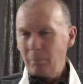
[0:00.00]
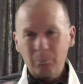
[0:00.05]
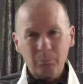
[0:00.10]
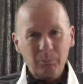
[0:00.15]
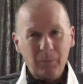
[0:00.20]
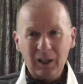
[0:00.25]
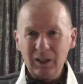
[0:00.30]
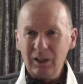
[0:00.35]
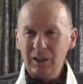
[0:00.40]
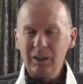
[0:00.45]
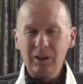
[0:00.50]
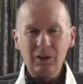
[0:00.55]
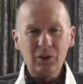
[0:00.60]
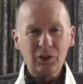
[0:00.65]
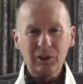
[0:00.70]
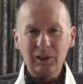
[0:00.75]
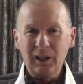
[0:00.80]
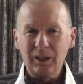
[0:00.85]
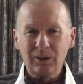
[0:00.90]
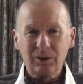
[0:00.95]
Many
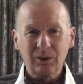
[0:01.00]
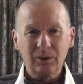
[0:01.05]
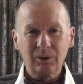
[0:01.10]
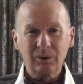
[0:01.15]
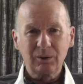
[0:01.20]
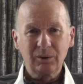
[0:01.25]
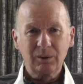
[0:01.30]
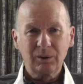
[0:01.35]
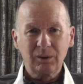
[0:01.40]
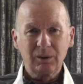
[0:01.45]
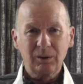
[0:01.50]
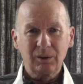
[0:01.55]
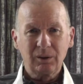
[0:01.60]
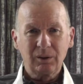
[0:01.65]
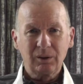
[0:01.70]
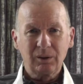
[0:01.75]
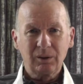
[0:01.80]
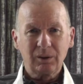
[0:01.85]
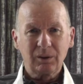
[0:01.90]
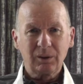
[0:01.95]
years later,
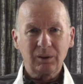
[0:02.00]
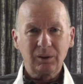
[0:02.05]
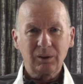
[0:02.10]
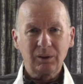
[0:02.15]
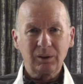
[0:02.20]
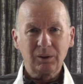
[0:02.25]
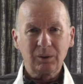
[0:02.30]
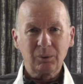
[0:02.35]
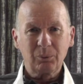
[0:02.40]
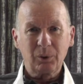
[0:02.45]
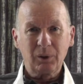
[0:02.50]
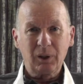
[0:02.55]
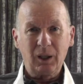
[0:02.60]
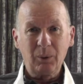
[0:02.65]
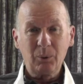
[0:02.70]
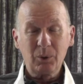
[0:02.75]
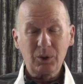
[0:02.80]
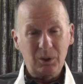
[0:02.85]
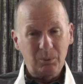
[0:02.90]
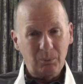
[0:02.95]
uh, when
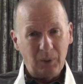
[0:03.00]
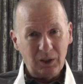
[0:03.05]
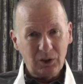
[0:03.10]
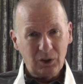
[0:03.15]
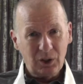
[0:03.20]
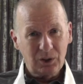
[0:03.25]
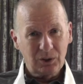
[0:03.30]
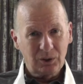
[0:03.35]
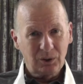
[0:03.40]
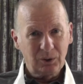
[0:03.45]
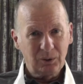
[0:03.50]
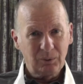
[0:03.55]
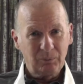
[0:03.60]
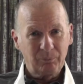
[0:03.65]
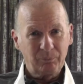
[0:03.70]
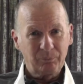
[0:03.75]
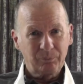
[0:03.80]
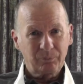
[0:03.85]
I was in Manchester,